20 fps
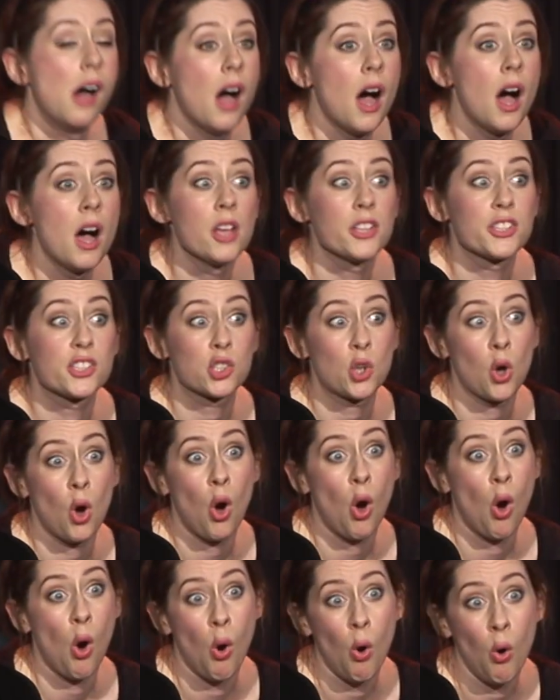At
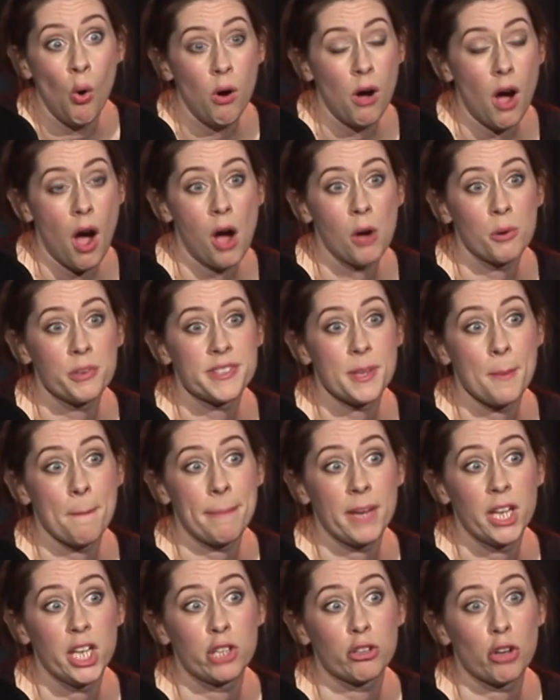school, I was in
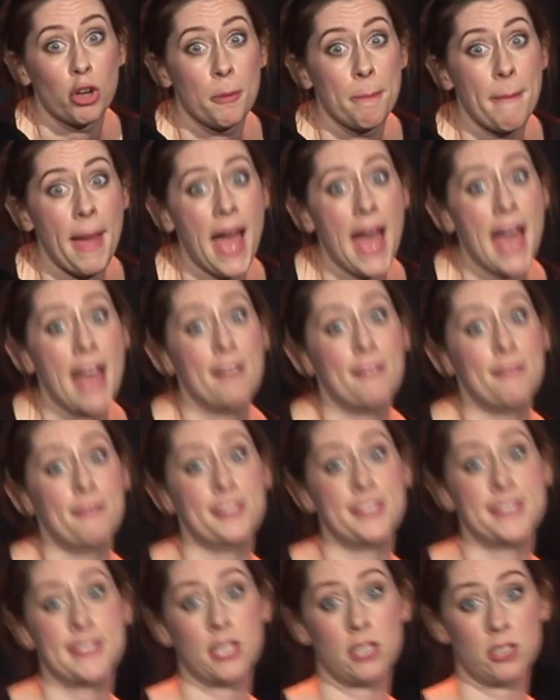B group
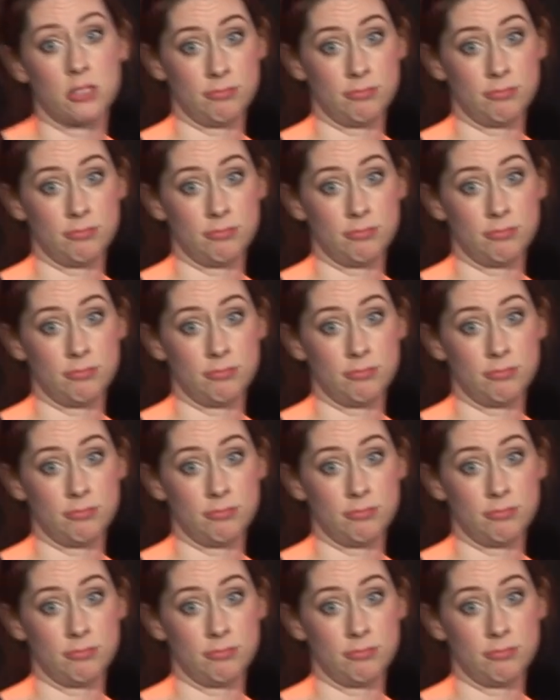maths.